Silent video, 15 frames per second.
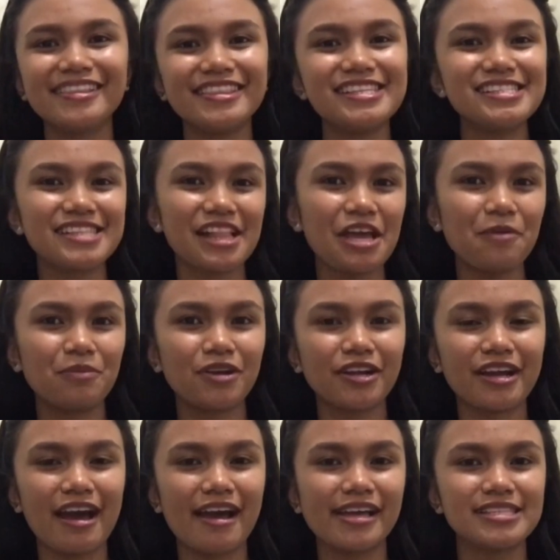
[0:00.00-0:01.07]
Disclaimer
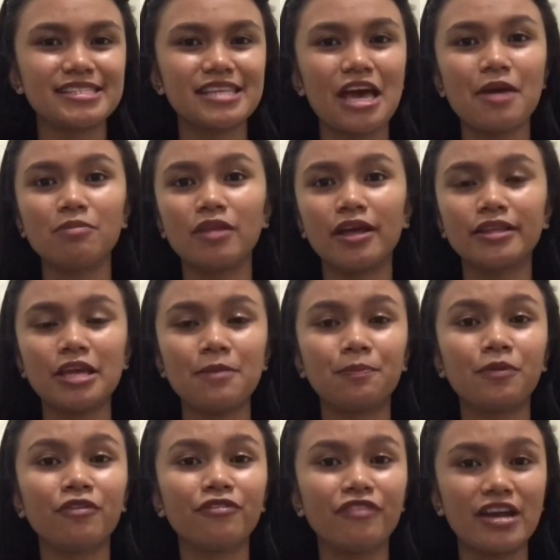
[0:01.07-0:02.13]
guys, I'm not a
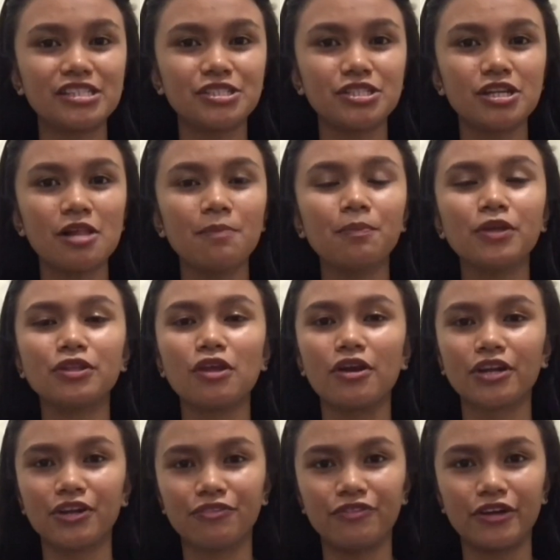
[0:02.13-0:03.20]
professional
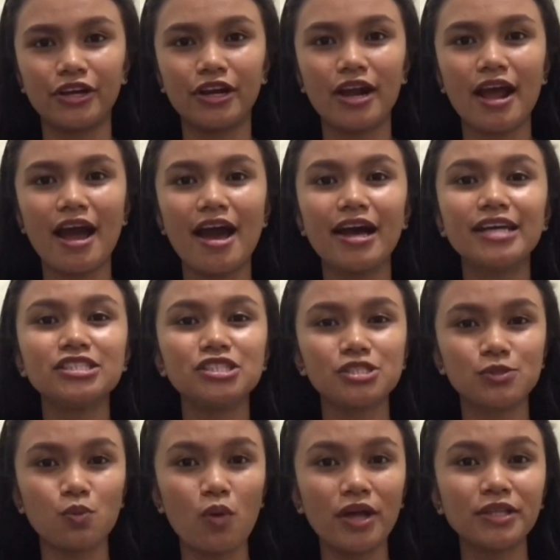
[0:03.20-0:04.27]
photographer. I
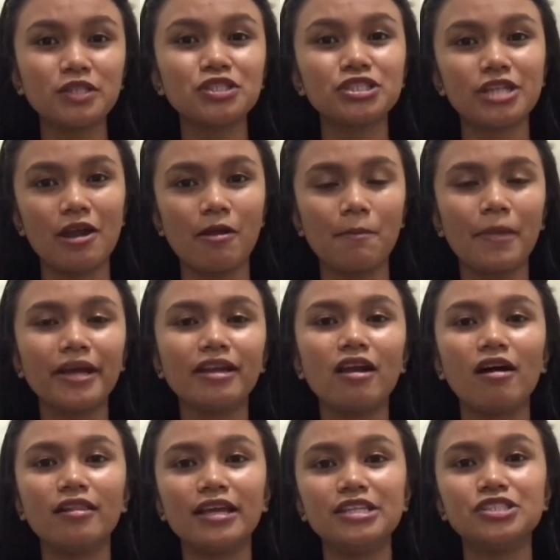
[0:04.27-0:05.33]
just want to share my
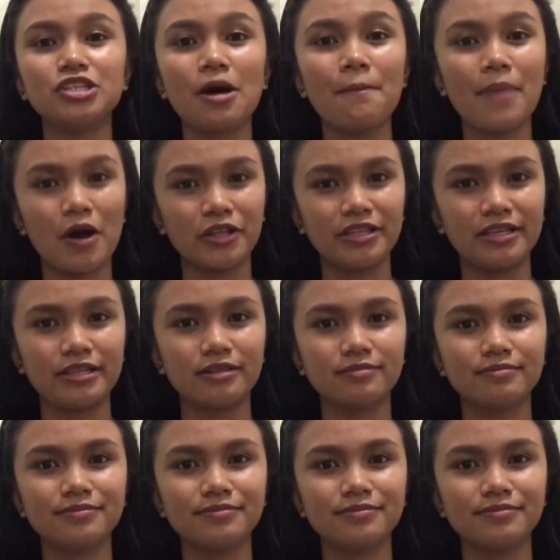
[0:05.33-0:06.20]
knowledge about it.